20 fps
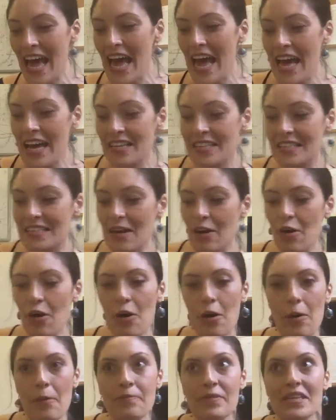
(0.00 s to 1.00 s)

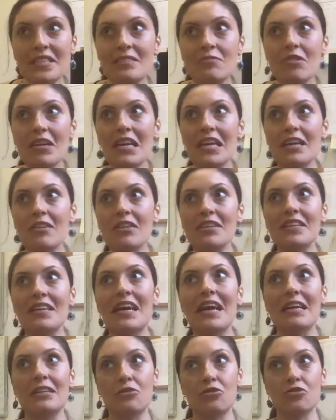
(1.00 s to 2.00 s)
So it's really
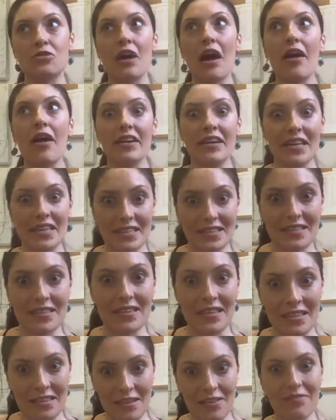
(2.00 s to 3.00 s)
critical to target
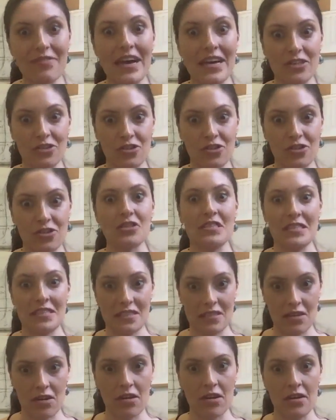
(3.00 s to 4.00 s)

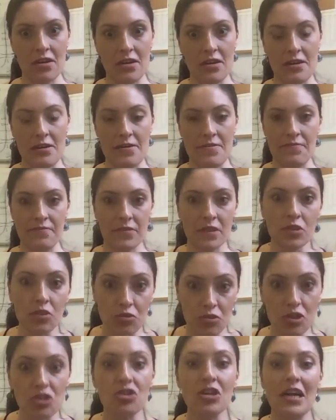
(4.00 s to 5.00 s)
interventions,
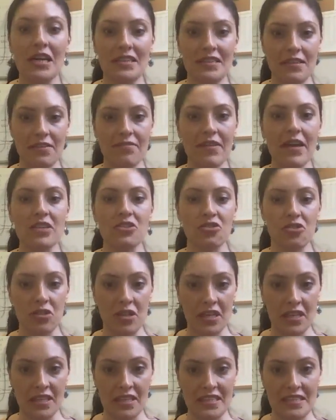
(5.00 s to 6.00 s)
nutritional
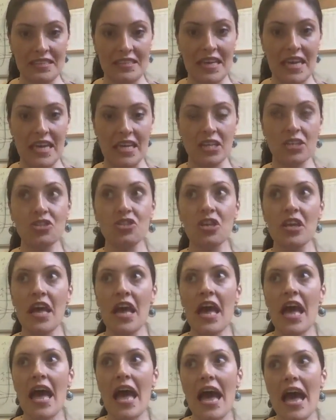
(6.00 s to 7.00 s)
intervention in this stage.
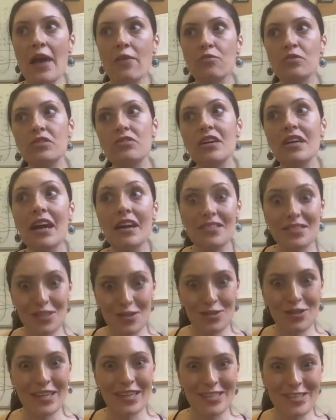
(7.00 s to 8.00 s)
And with regards
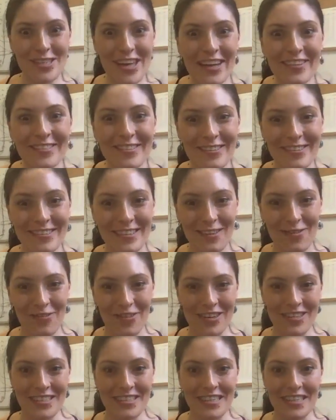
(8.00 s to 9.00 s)
to the gender
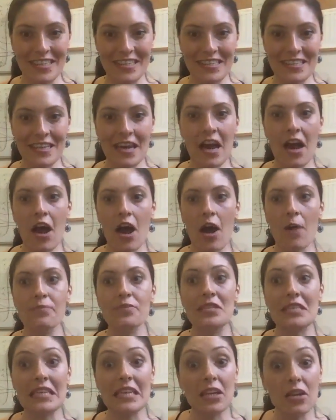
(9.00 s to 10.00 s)
differences,
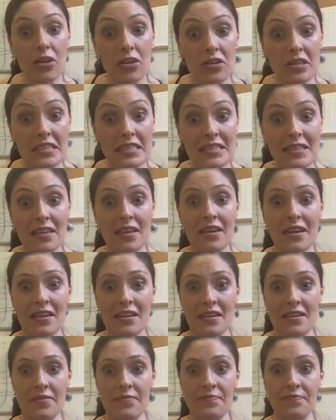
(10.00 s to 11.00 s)
obviously girls,
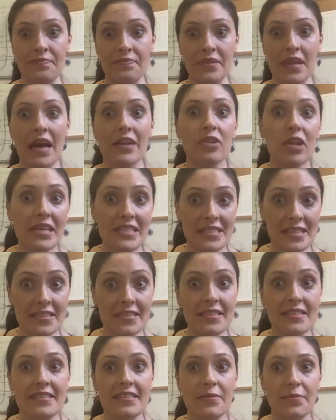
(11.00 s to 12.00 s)
adolescence
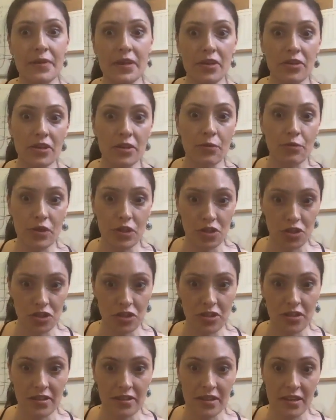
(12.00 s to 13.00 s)
is the period in
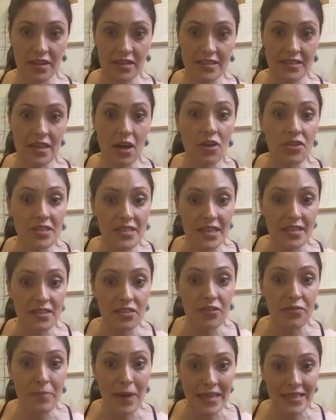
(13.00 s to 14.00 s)
which there is the onset
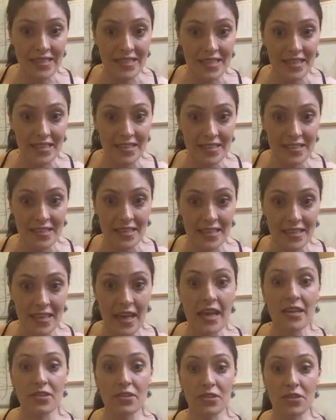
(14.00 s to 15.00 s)
of menses,
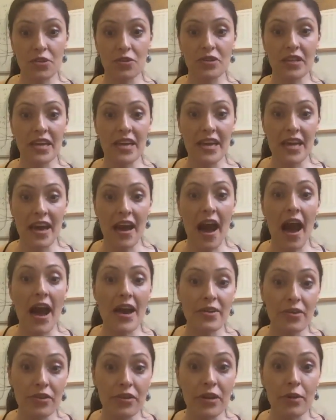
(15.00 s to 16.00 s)
so the
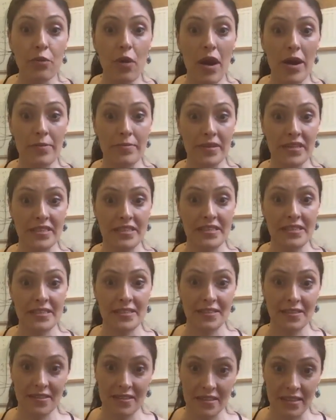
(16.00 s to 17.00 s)
iron
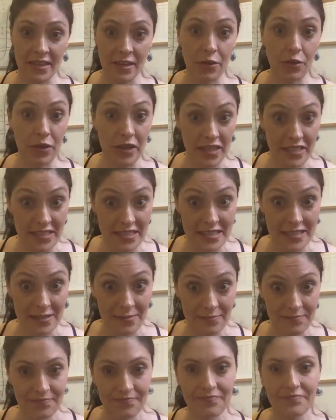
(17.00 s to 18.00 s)
requirements increase.
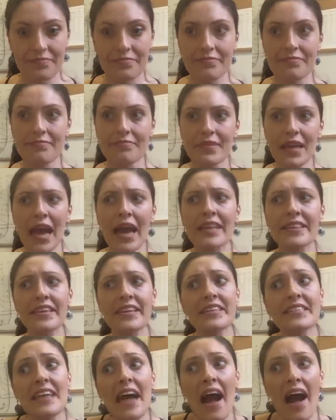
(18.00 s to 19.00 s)
And there
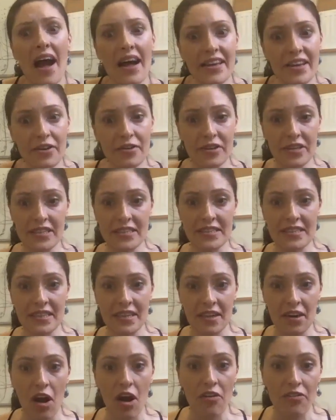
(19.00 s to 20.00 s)
is a higher risk
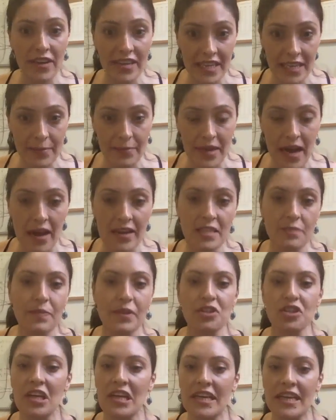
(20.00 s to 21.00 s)
of anemia,
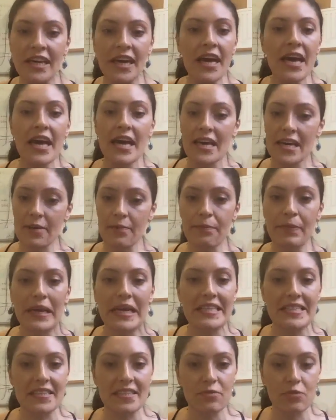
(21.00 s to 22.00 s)
especially in
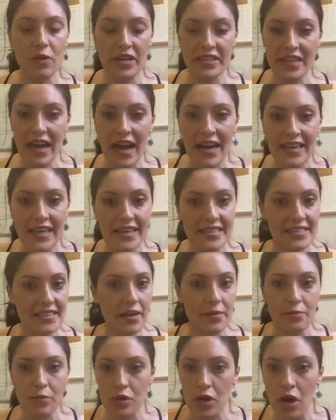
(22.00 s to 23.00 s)
places where diets are
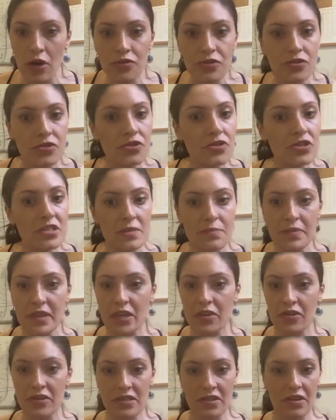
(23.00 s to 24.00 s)
monotonous
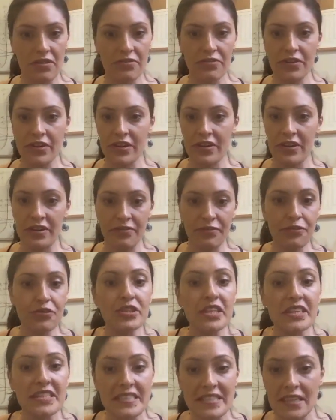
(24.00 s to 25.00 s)
because of food
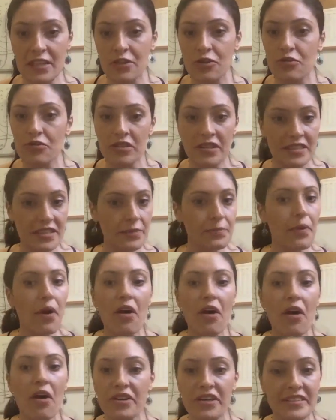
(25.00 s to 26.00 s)
insecurity,
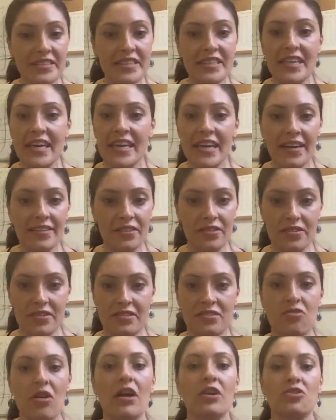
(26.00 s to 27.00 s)
poverty, and other
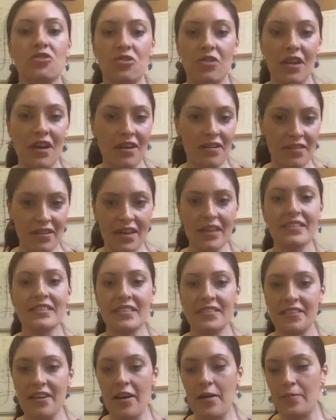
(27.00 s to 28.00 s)
structural
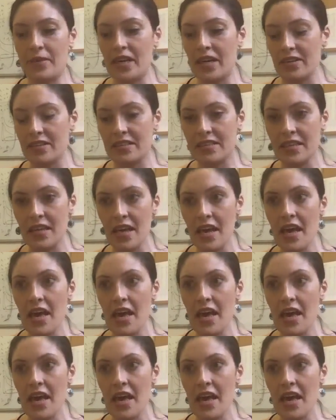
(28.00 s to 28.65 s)
determinants.